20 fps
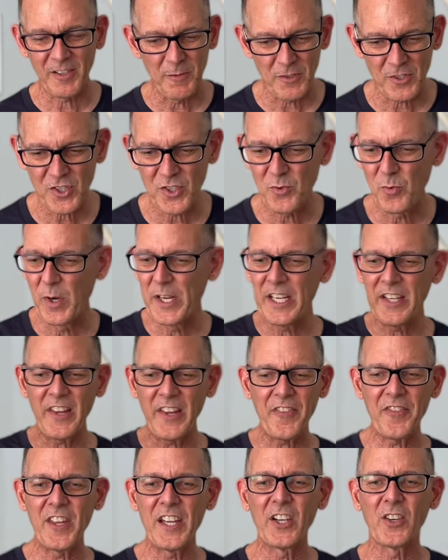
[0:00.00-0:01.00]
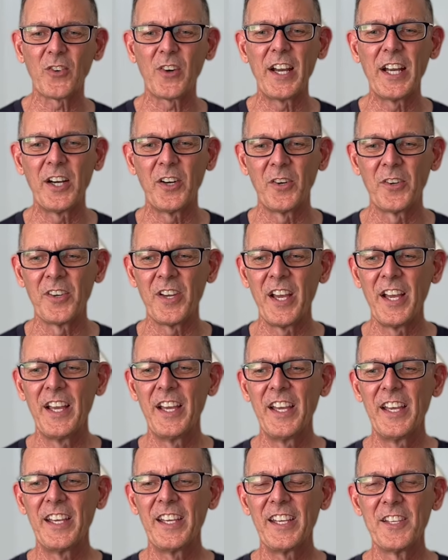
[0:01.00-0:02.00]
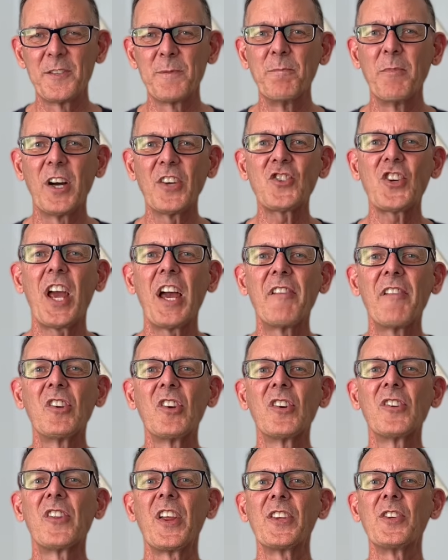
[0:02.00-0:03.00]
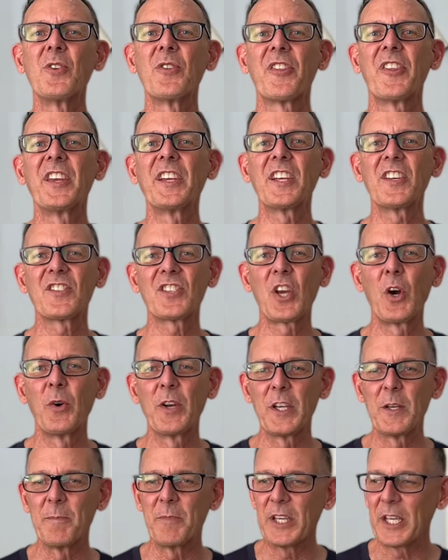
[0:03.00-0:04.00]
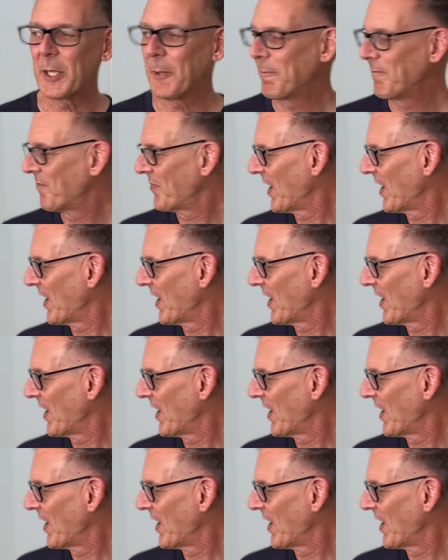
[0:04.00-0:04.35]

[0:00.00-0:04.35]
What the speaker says: Swinging that thing around is much heavier than you think it's going to be.